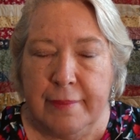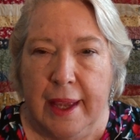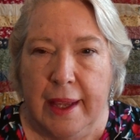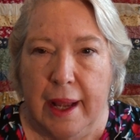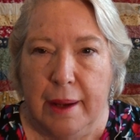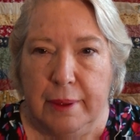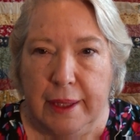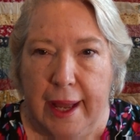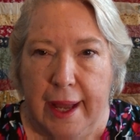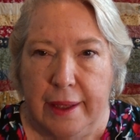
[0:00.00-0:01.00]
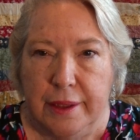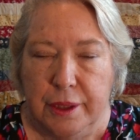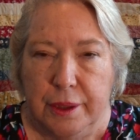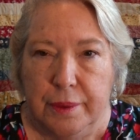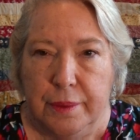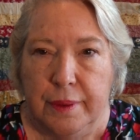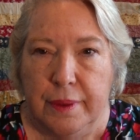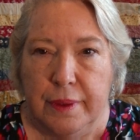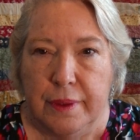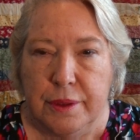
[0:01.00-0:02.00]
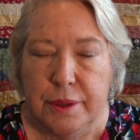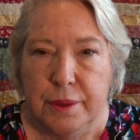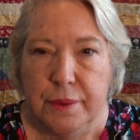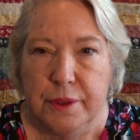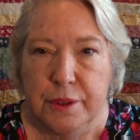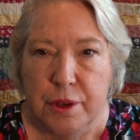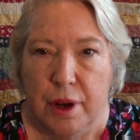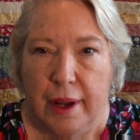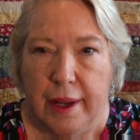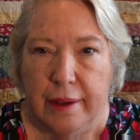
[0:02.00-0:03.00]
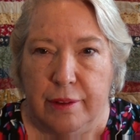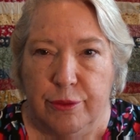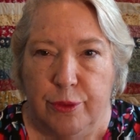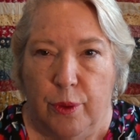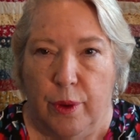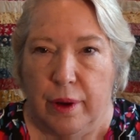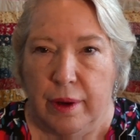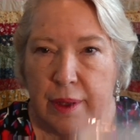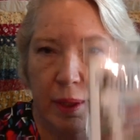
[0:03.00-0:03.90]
And I will add you to the drawing for